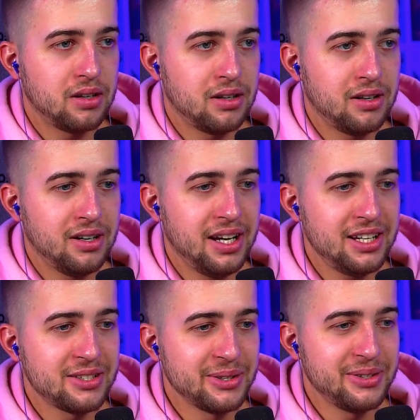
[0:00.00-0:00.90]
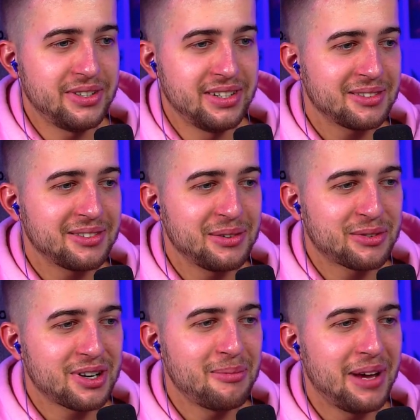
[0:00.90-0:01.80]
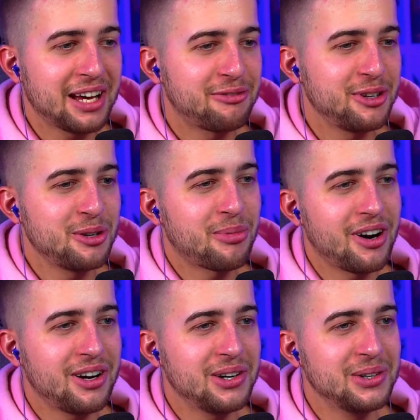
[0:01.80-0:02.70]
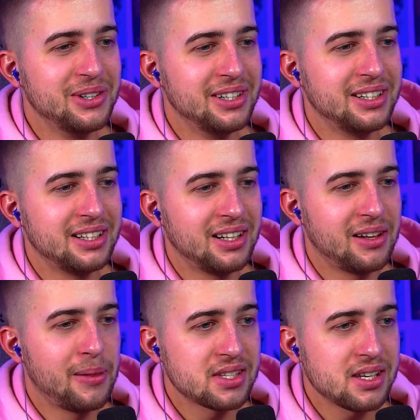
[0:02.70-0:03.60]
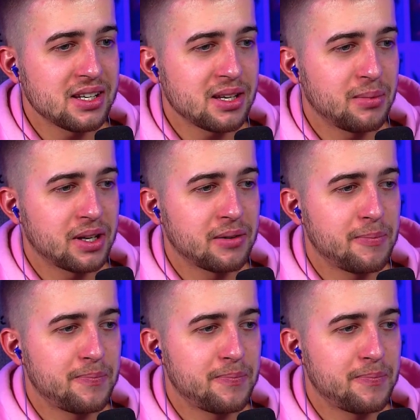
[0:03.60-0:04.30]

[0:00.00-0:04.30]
Oh, hey, dude. We've come back for you, bro. Say something.